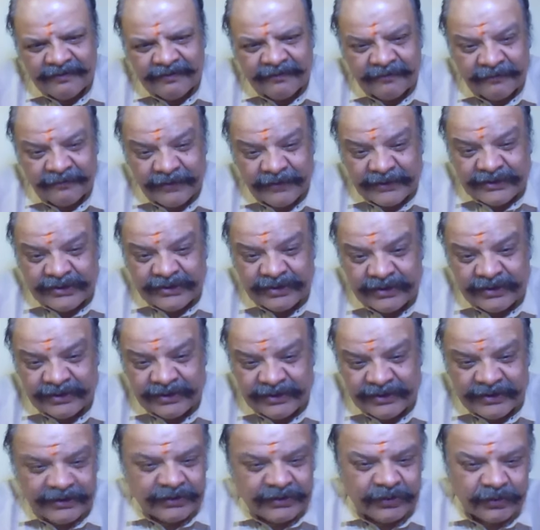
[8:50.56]
which
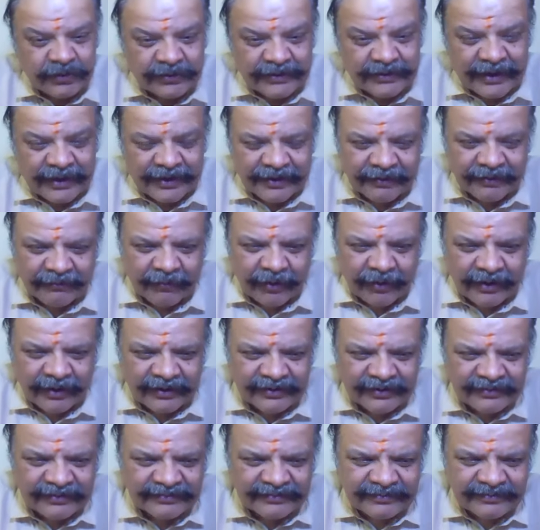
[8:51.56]
tissues are involved.
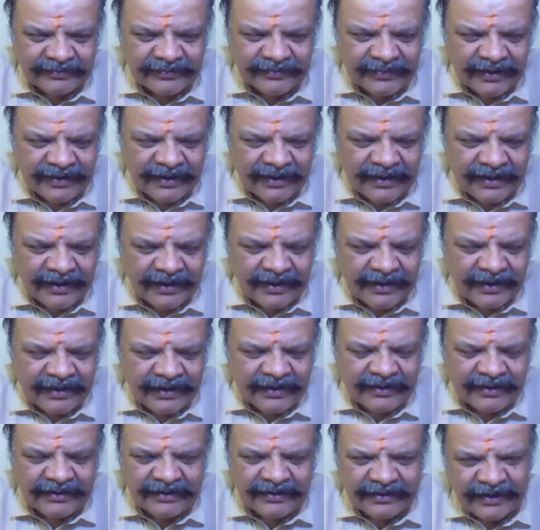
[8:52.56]

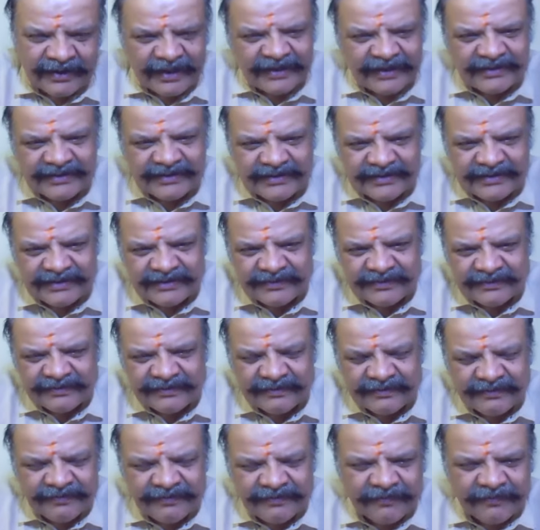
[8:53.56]
These
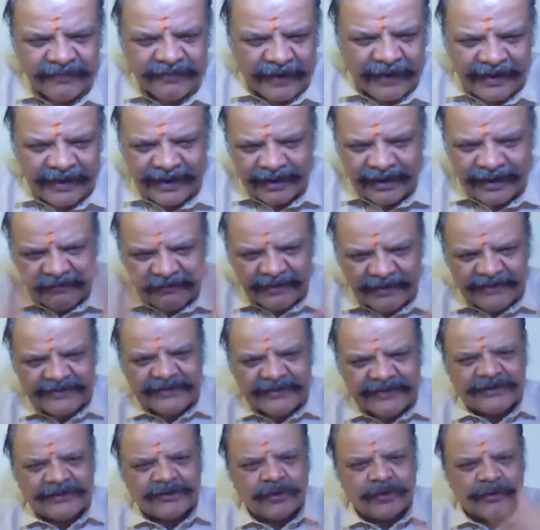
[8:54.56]
five levels
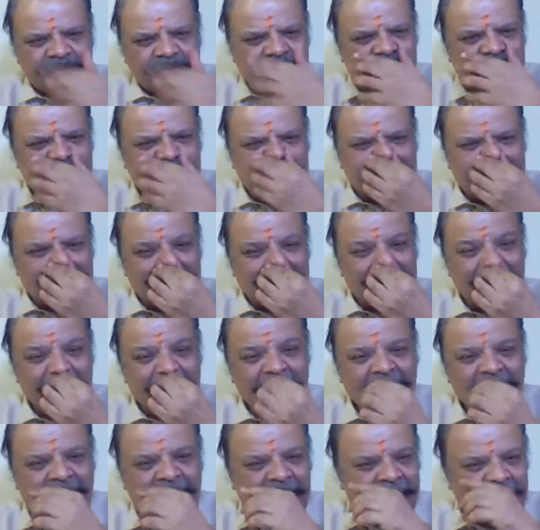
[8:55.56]
in totality
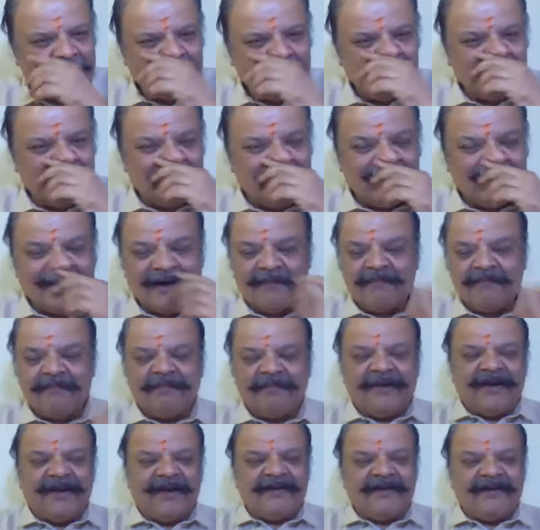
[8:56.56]
will
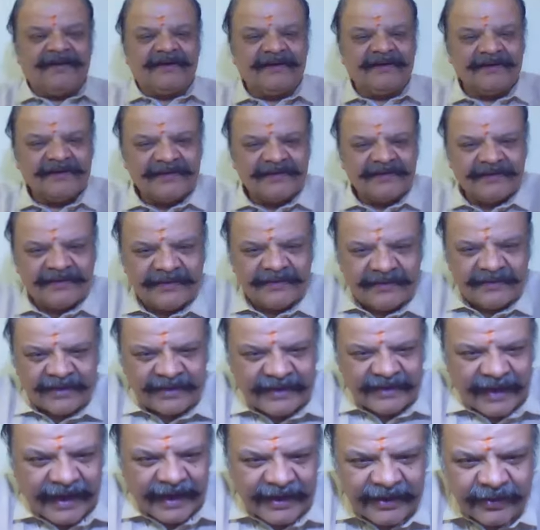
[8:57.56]
complete the
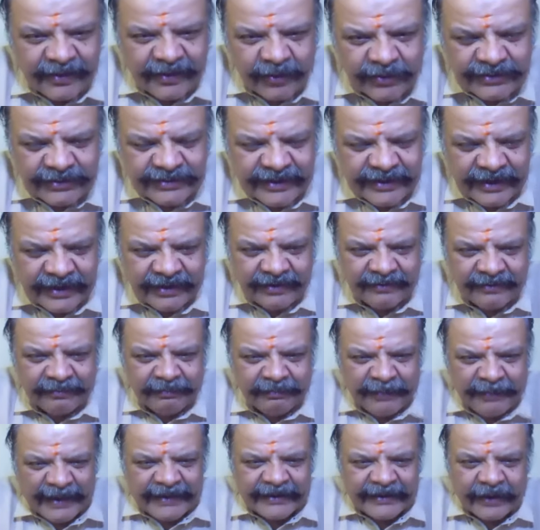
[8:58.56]
diagnostic
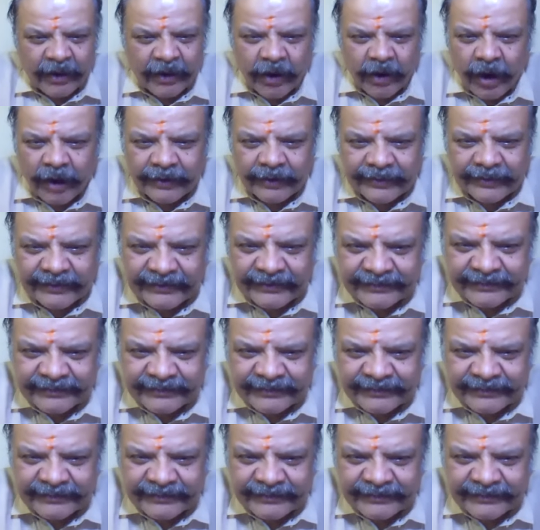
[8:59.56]
pentagon.